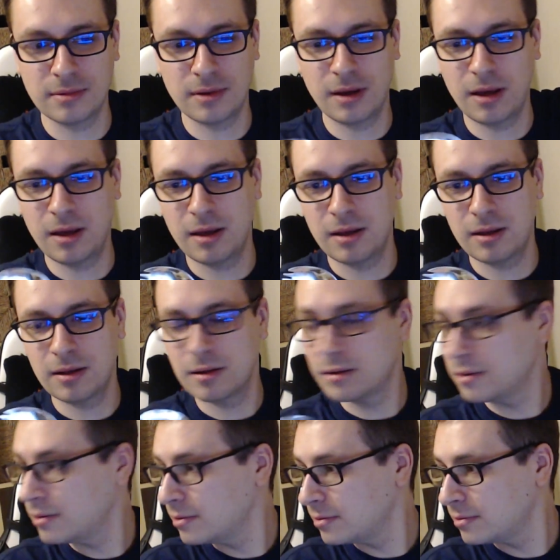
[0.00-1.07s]
I'm
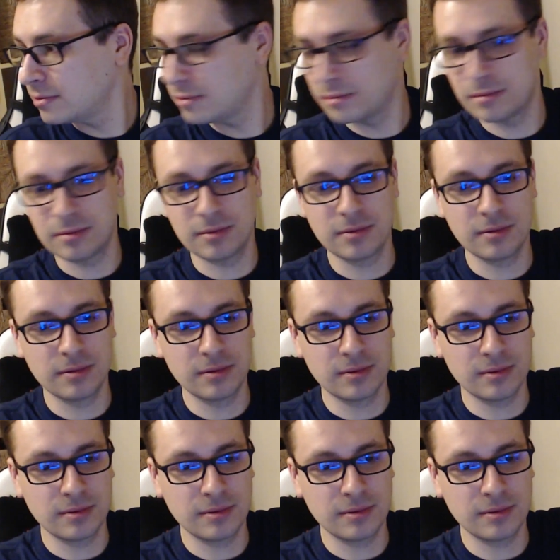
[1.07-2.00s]
amazed by the notion that it's a